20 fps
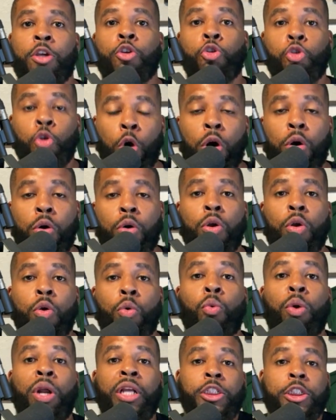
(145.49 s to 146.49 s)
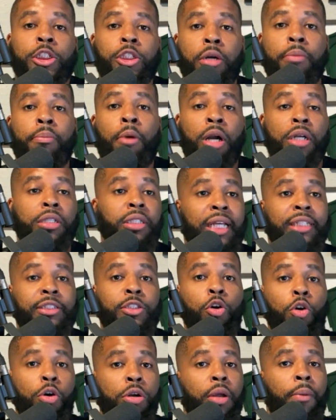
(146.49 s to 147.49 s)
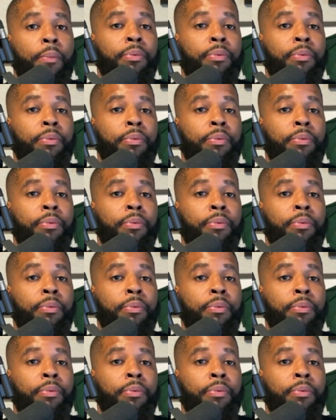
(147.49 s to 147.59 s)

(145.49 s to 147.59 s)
your registered mark that's on the